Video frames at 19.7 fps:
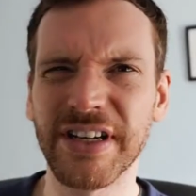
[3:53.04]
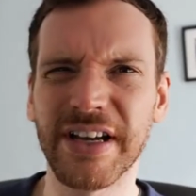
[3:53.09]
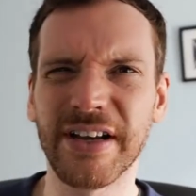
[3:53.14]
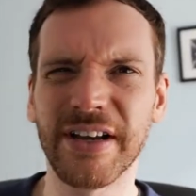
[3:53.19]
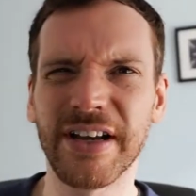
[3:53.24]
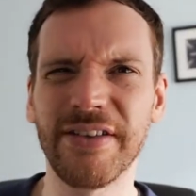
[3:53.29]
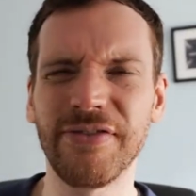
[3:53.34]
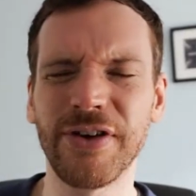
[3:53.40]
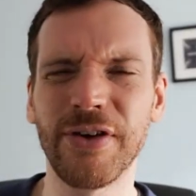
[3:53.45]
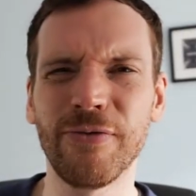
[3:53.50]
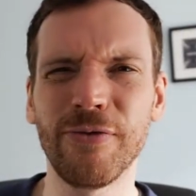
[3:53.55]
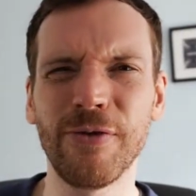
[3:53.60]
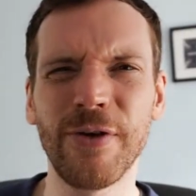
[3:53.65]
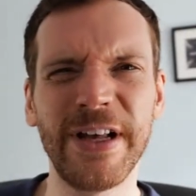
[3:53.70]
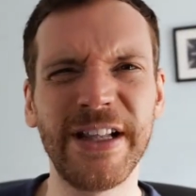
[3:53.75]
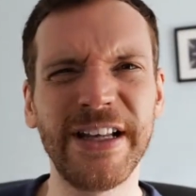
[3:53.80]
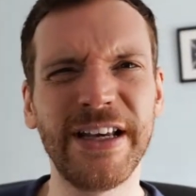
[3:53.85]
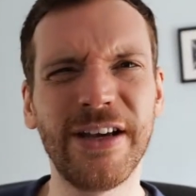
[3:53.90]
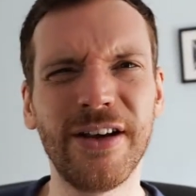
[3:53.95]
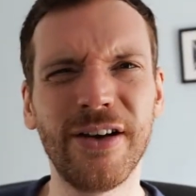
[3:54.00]
it can give you
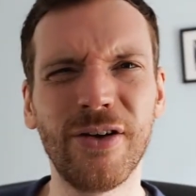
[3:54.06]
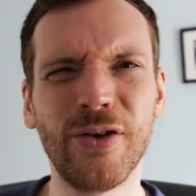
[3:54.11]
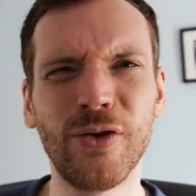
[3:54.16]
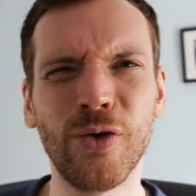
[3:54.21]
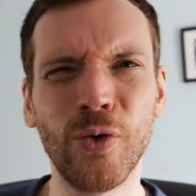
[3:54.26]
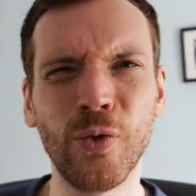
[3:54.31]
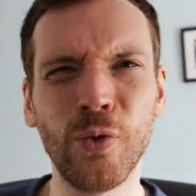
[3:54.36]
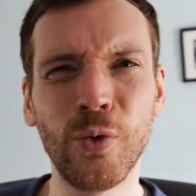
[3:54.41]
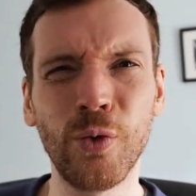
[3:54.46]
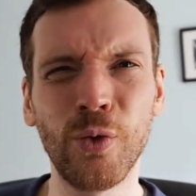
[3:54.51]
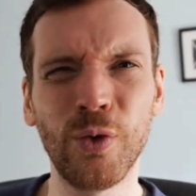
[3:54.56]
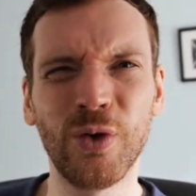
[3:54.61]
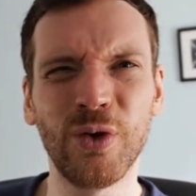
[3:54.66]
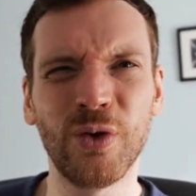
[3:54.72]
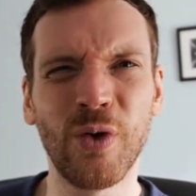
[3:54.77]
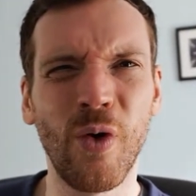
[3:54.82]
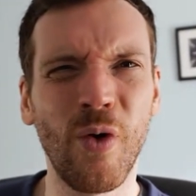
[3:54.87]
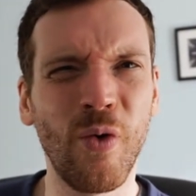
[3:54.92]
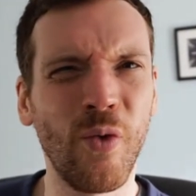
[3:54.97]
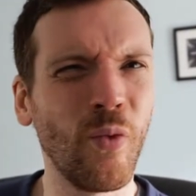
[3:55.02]
really
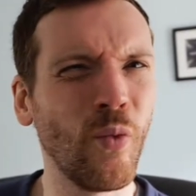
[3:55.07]
cool,